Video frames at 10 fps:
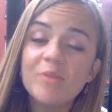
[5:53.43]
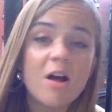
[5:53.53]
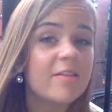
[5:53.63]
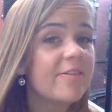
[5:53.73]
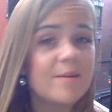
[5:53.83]

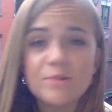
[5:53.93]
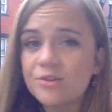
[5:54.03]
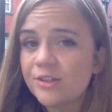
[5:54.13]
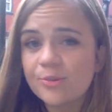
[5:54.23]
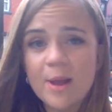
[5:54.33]
I'll let them do
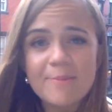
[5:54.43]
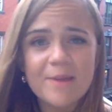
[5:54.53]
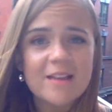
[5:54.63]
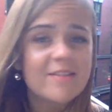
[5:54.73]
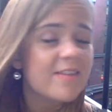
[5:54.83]
the
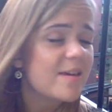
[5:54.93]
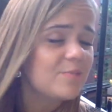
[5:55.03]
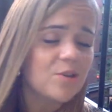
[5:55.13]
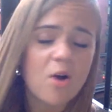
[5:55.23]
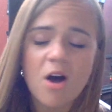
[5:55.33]
swiping, let
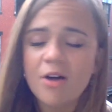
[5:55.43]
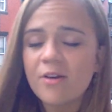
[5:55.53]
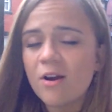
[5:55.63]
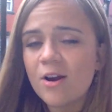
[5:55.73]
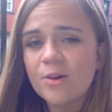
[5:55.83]
them do all
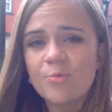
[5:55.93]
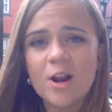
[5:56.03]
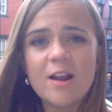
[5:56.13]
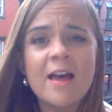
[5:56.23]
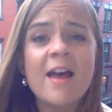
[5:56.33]
the hard work,